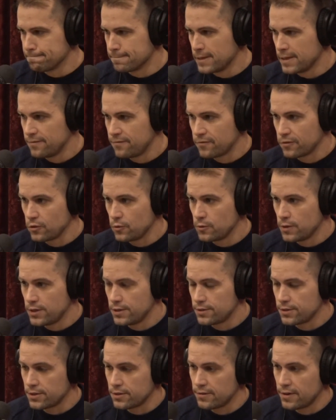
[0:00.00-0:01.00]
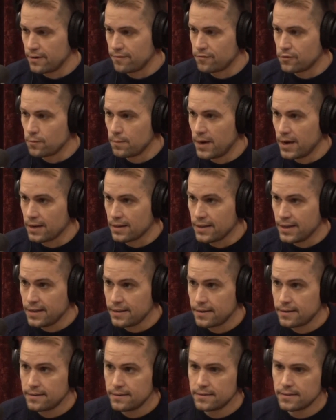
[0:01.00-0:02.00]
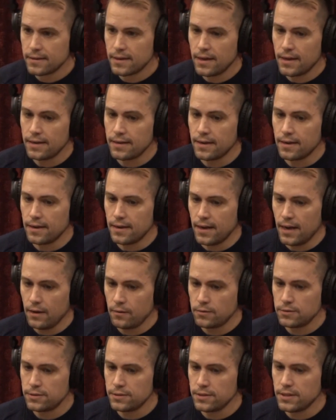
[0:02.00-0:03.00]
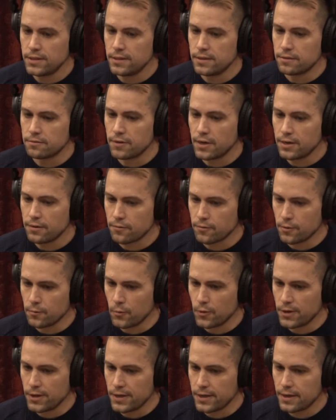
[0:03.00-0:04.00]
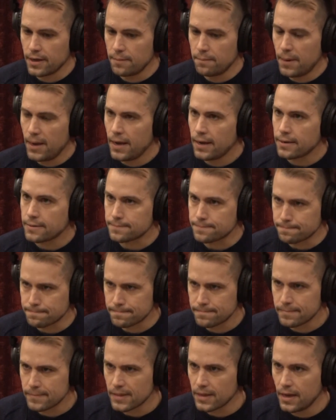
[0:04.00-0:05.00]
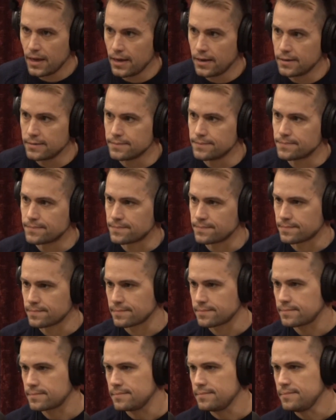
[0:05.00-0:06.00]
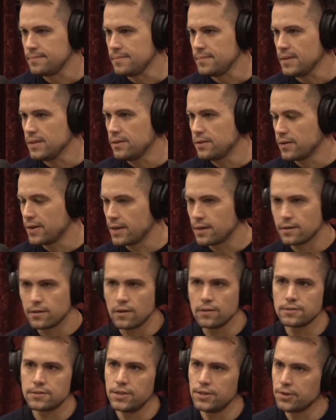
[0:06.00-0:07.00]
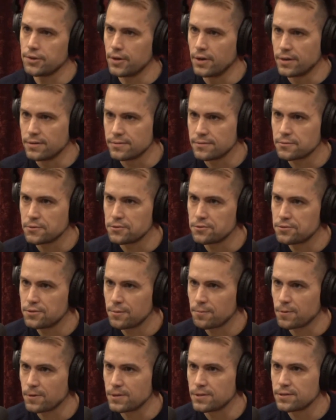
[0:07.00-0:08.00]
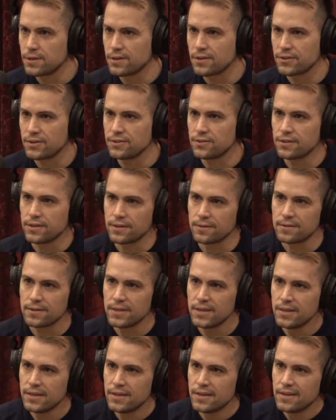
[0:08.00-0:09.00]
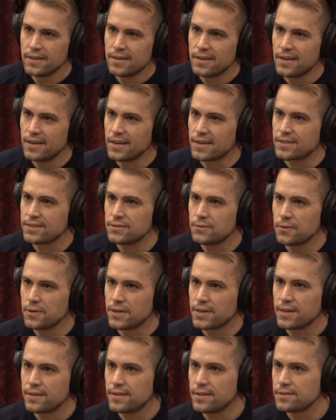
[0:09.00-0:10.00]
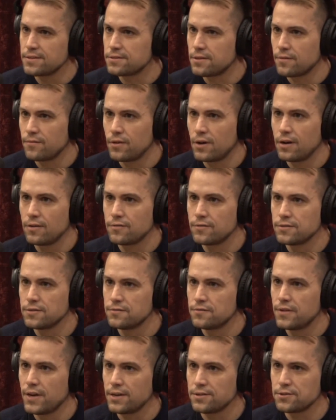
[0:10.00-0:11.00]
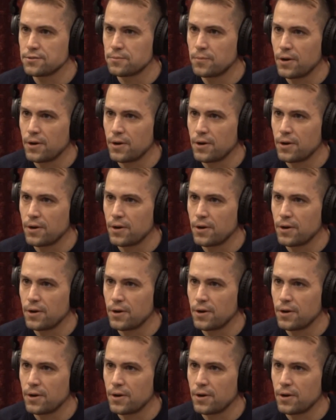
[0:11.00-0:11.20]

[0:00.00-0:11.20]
He turned around, flew back, landed, and I was in the ready room when he come back, and he had all his gear on, which typically is not a good thing because you want to get that stuff off as fast as